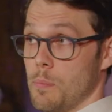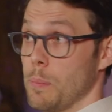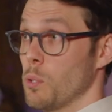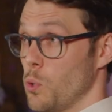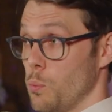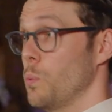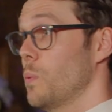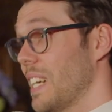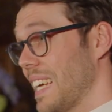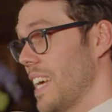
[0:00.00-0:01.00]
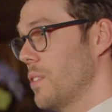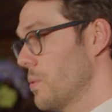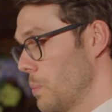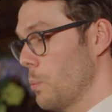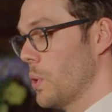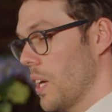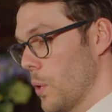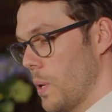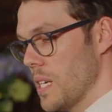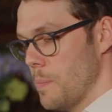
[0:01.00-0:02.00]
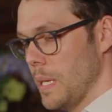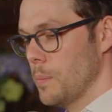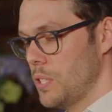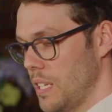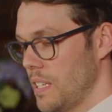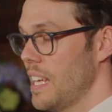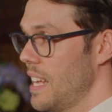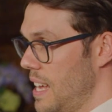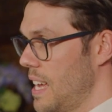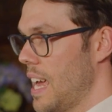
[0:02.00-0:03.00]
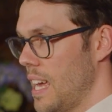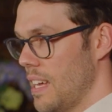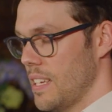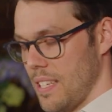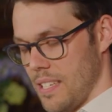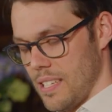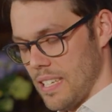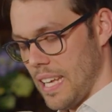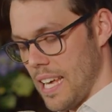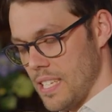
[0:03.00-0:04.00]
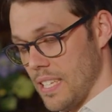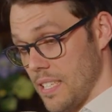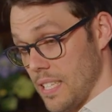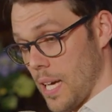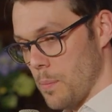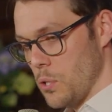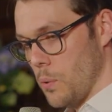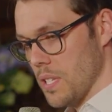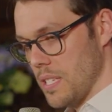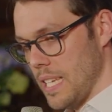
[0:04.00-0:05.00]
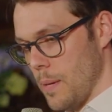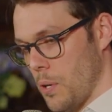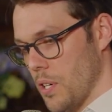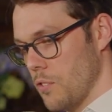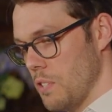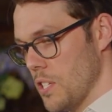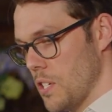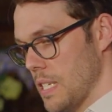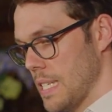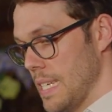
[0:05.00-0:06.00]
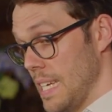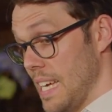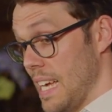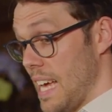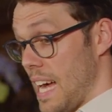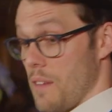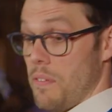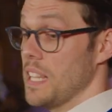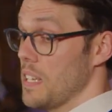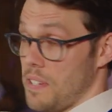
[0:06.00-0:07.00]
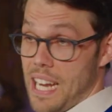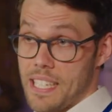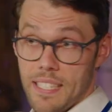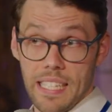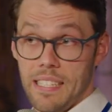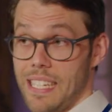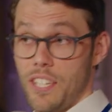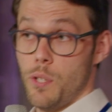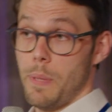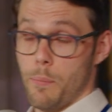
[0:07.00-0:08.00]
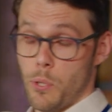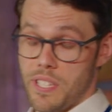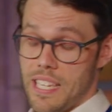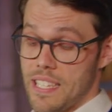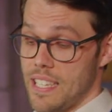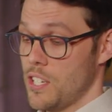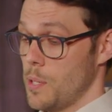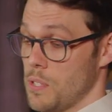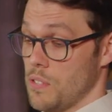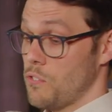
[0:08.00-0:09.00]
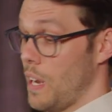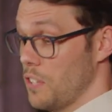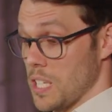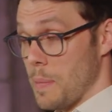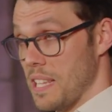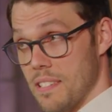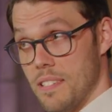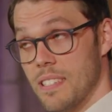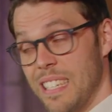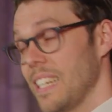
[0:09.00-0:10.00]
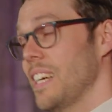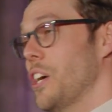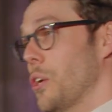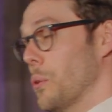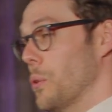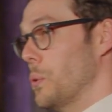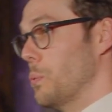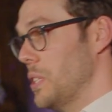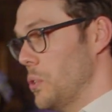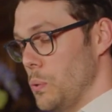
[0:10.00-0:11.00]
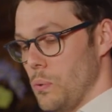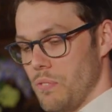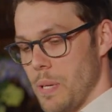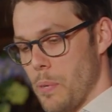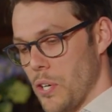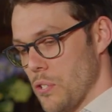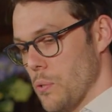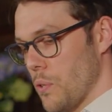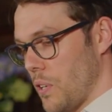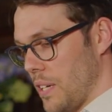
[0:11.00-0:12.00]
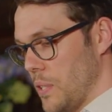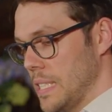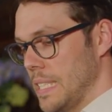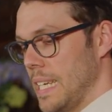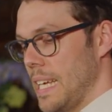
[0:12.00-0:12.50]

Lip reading: for people who, again, we wouldn't otherwise be able to get to come to us and take part in the research. And finally, financially, it could make more sense in terms of travel expenses, although we do reimburse those on Iona.